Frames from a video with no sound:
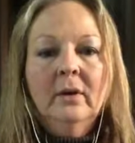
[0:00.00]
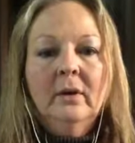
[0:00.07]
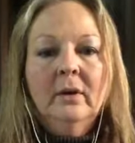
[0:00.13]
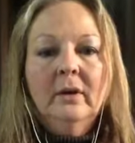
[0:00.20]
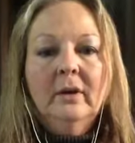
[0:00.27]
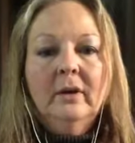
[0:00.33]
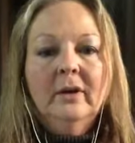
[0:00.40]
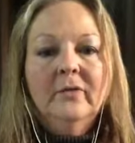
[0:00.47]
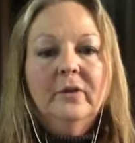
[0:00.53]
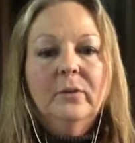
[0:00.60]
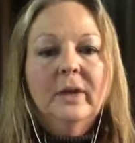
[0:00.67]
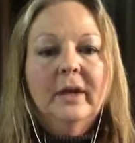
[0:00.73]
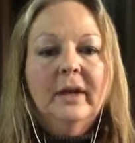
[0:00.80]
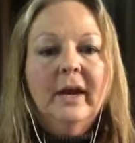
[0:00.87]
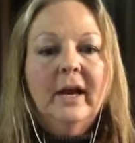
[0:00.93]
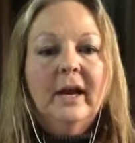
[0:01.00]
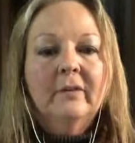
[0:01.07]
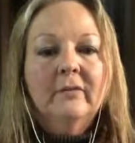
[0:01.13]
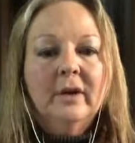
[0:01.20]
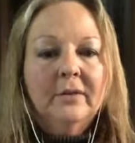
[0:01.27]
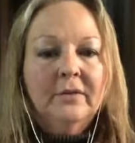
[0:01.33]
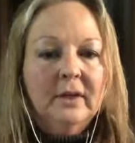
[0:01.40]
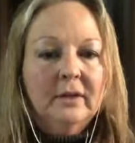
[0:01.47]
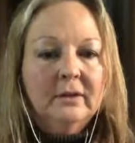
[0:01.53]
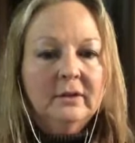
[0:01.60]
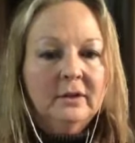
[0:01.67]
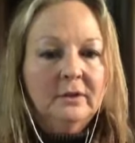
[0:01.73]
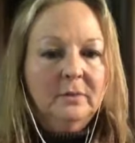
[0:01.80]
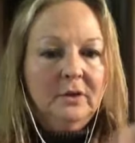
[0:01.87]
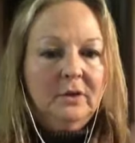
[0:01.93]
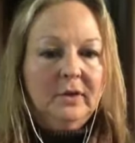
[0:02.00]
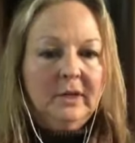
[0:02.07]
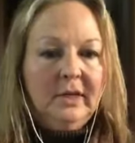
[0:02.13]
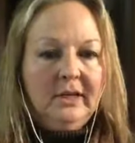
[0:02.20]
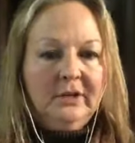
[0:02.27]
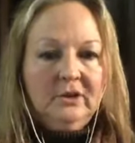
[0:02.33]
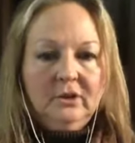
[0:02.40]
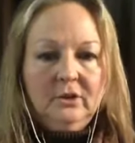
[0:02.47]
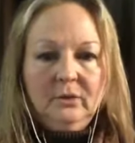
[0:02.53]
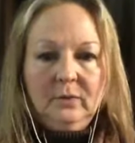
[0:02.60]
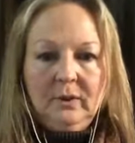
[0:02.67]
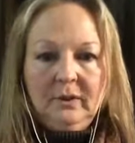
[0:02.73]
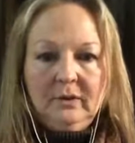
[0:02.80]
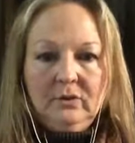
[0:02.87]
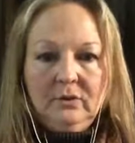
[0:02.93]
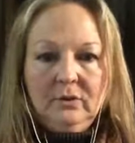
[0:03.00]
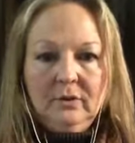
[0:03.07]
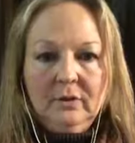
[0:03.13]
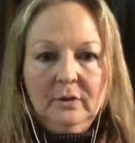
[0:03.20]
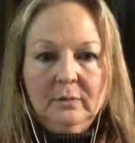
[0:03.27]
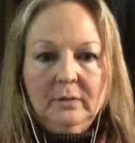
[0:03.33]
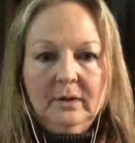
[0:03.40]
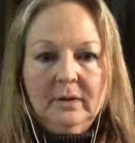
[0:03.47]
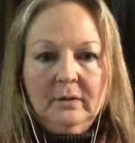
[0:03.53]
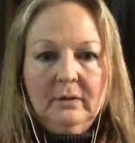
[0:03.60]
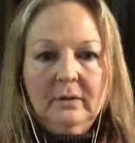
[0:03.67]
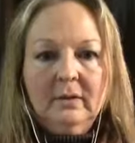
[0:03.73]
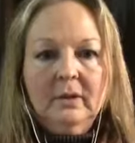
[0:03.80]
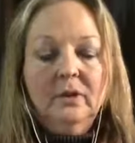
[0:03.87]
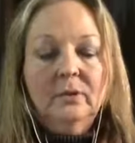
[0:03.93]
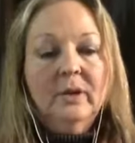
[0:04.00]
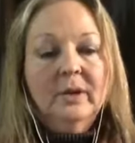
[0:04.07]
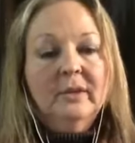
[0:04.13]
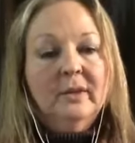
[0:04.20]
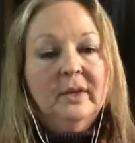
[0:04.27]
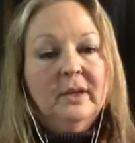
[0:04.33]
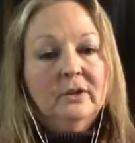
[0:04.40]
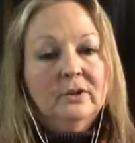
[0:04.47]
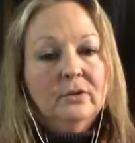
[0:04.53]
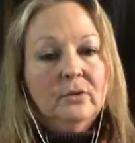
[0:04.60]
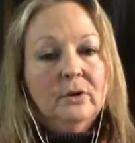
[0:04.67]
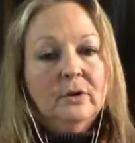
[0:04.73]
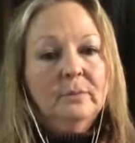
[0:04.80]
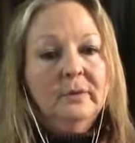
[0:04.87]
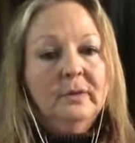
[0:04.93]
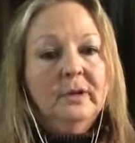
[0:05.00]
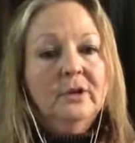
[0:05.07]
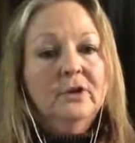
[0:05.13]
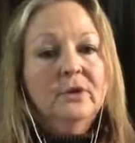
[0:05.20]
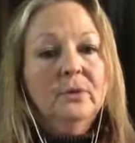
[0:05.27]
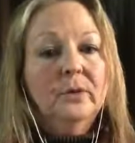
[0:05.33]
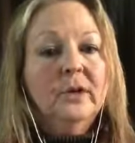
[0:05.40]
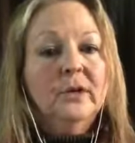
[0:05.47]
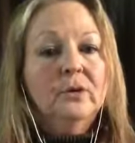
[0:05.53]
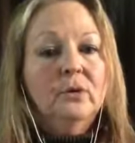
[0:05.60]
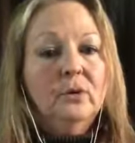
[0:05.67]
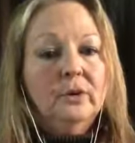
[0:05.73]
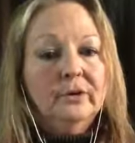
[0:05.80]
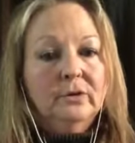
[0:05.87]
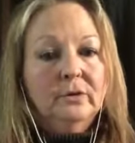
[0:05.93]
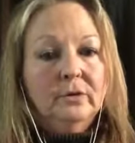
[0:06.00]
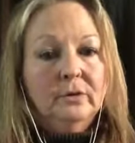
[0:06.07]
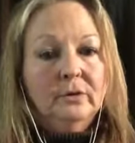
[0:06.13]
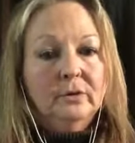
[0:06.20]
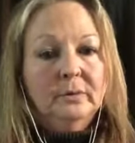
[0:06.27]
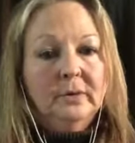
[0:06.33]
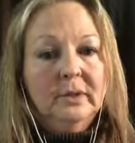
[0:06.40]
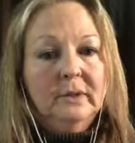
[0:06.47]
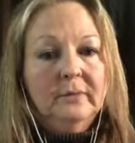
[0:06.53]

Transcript: If you want to have authentic communication, you want the door open. You want their door open and you want your door open.